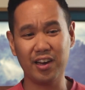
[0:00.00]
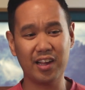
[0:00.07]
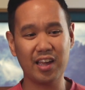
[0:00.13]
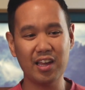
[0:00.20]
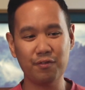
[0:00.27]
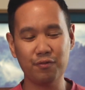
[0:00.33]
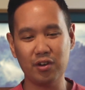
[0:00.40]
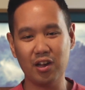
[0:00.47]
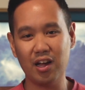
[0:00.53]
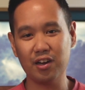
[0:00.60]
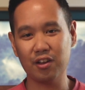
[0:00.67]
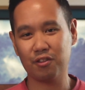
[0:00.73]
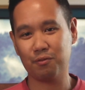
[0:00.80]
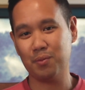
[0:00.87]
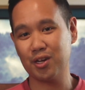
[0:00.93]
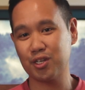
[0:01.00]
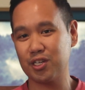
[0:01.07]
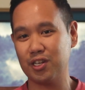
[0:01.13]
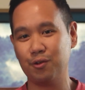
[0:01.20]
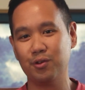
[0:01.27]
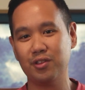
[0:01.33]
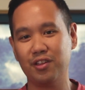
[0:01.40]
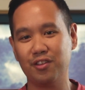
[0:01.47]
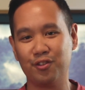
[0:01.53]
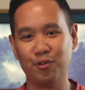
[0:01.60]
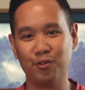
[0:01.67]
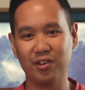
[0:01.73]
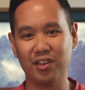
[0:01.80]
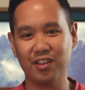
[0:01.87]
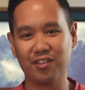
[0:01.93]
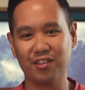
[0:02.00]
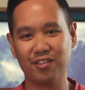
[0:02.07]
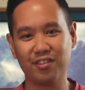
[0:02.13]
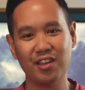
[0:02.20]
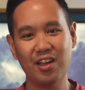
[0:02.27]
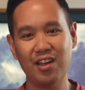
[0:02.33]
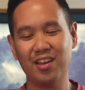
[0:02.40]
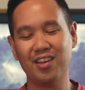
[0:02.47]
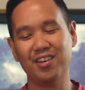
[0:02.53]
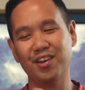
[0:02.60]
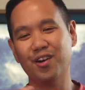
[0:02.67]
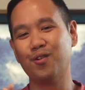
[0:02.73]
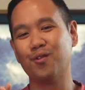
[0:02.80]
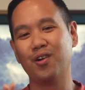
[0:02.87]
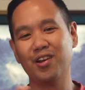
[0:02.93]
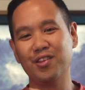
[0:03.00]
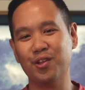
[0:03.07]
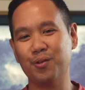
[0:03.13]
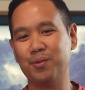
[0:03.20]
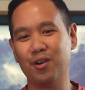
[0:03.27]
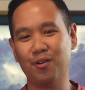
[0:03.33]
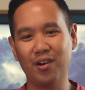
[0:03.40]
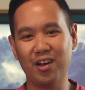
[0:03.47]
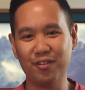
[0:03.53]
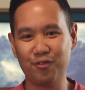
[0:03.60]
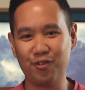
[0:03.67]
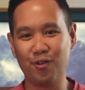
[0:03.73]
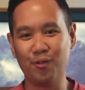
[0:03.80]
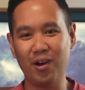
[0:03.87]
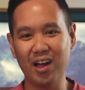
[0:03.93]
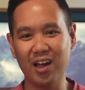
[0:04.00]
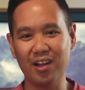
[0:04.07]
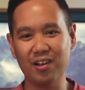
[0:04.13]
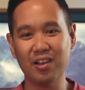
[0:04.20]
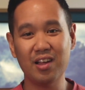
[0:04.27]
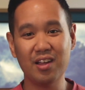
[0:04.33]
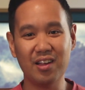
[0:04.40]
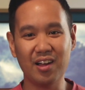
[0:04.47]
And again, if not, especially with these new releases, don't worry, they'll be around for a while.